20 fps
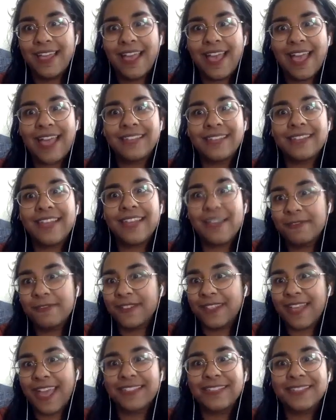I
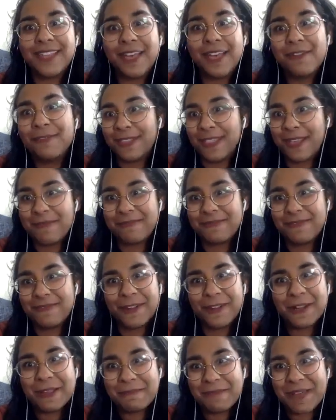loved them
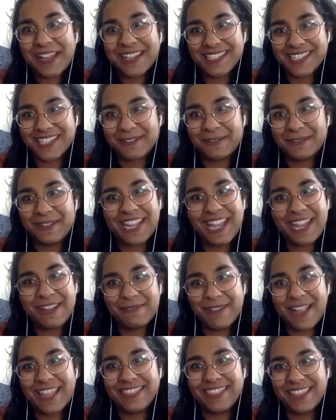very much when I
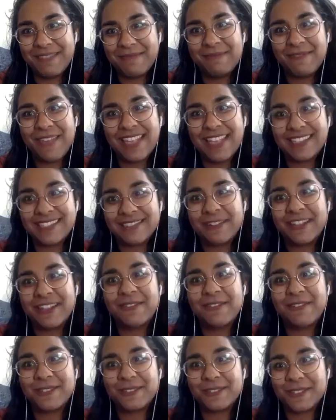read them when
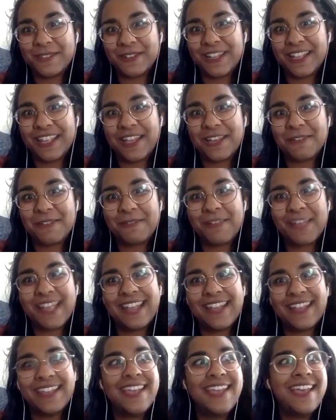I was learning how to write.